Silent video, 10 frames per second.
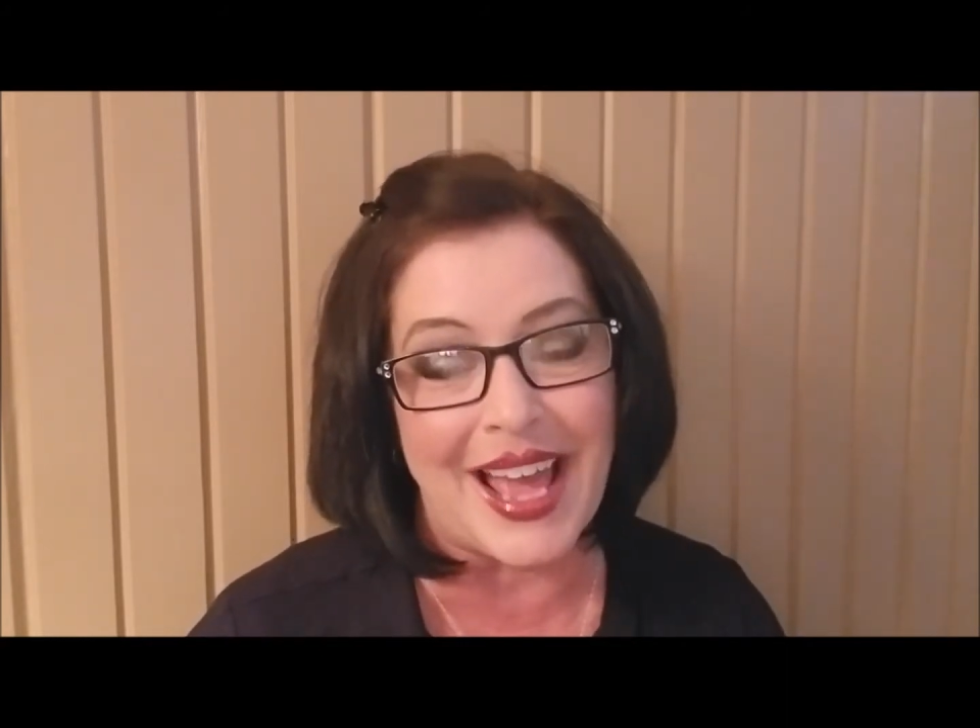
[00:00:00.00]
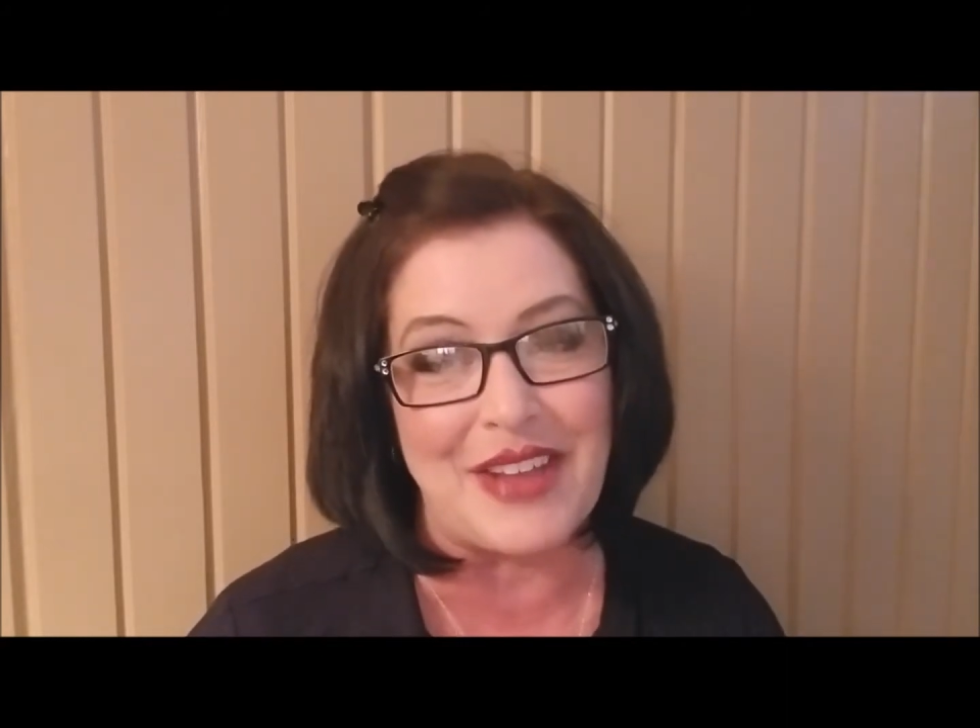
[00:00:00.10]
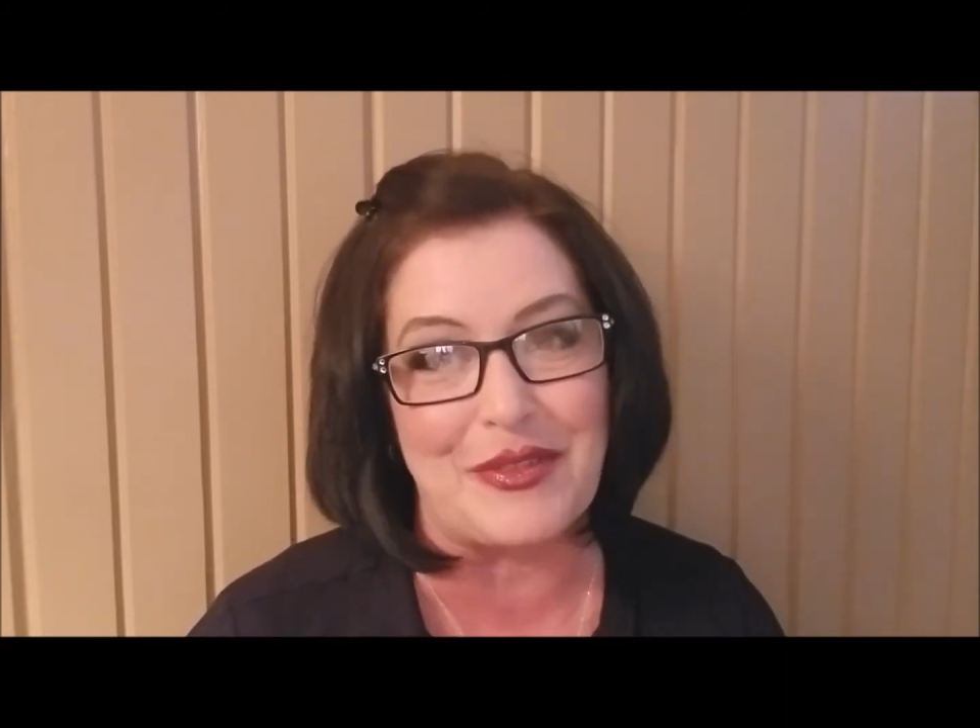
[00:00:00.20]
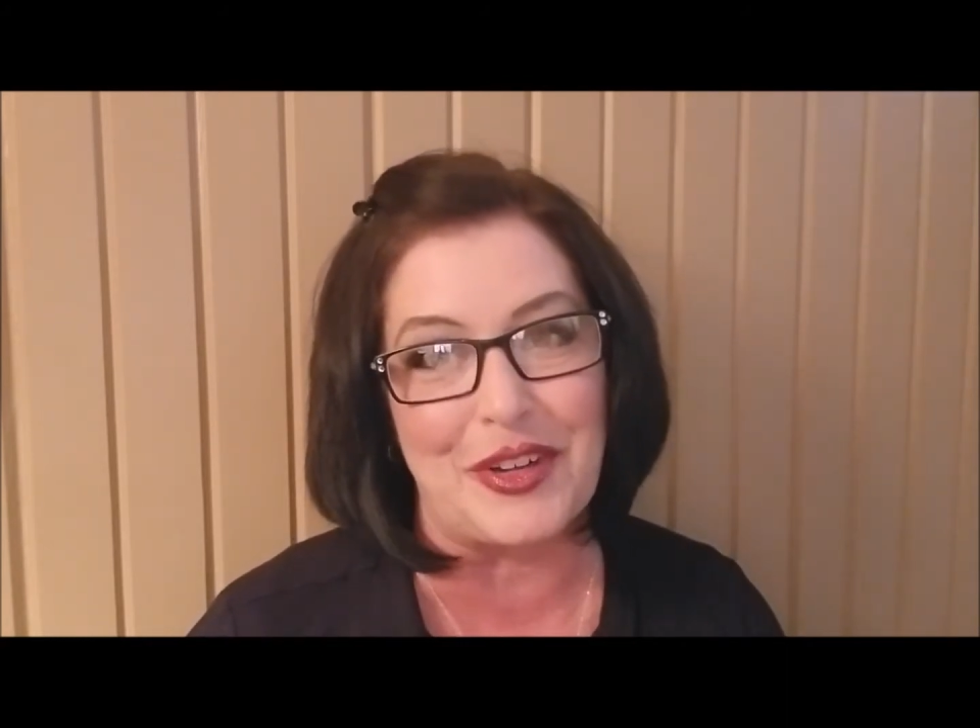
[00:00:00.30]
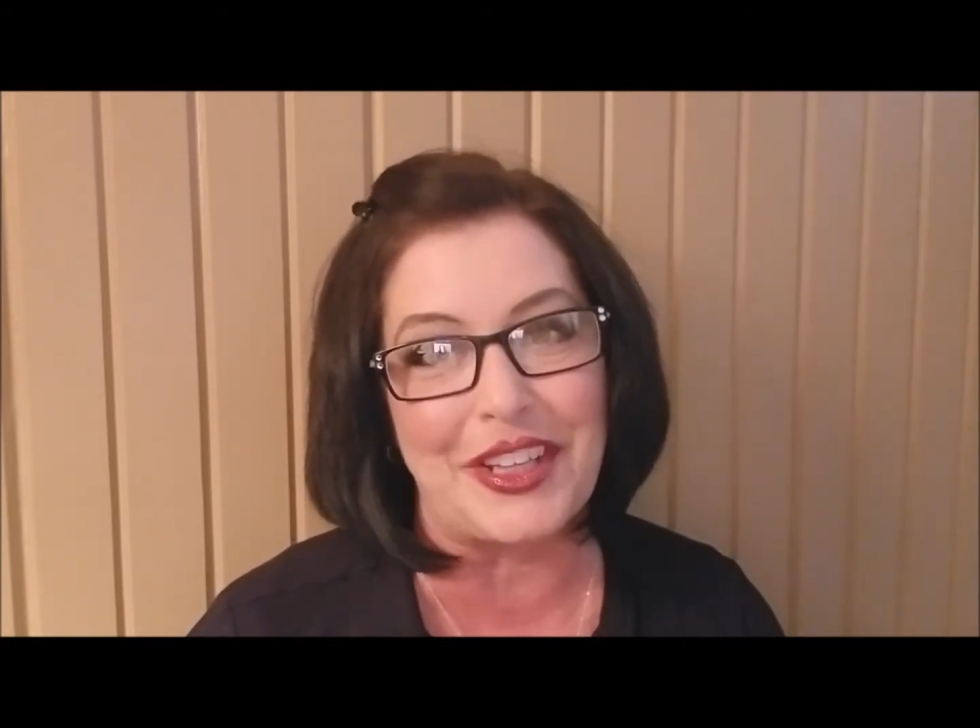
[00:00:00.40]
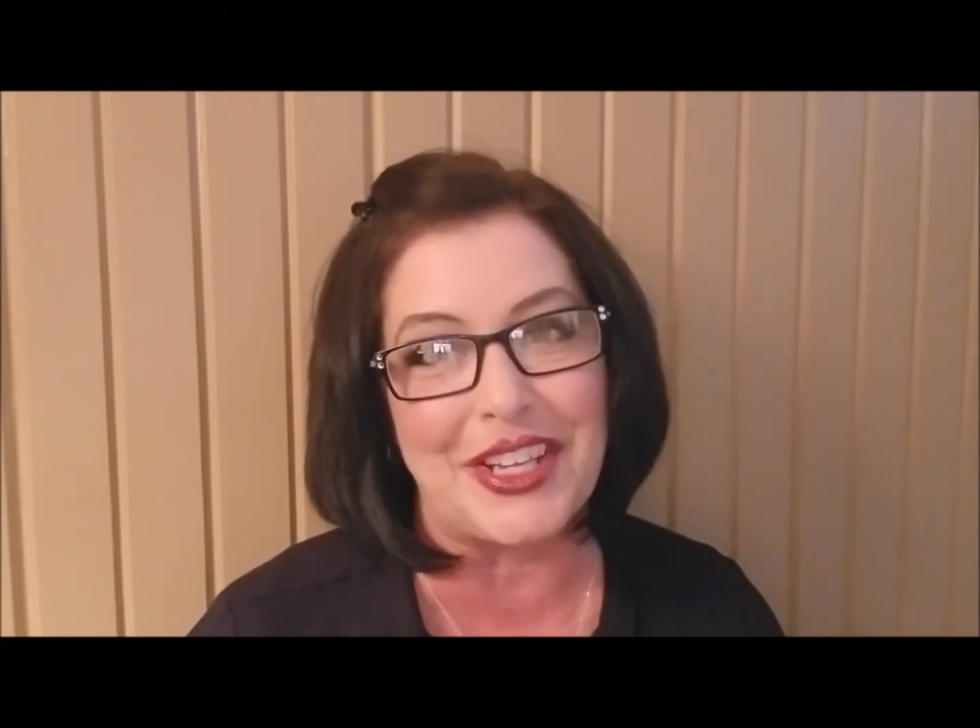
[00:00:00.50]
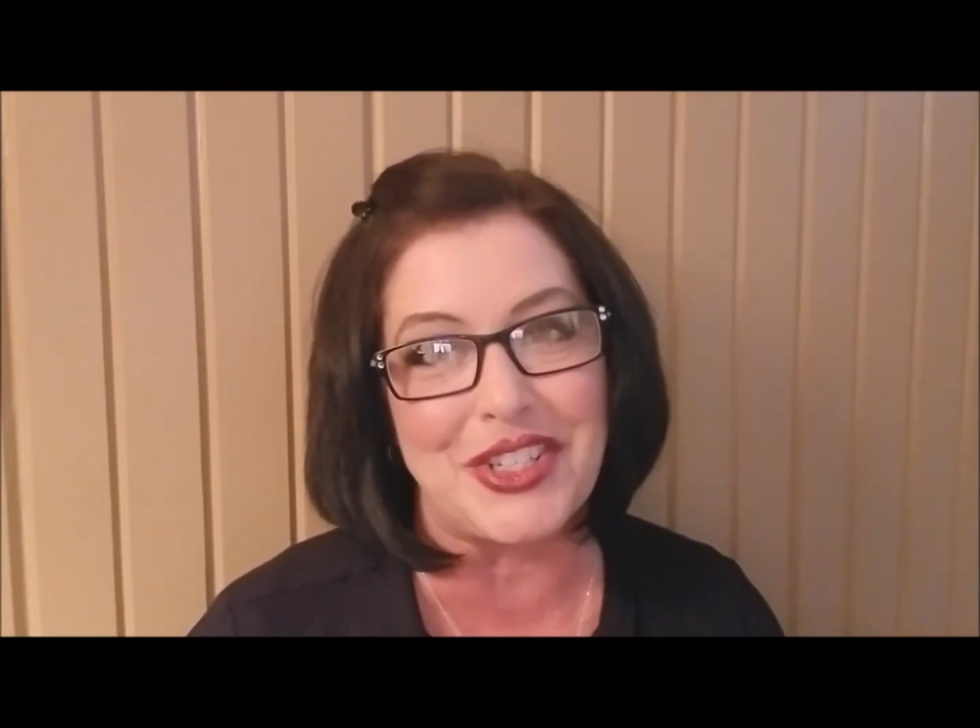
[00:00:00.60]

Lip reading: I've really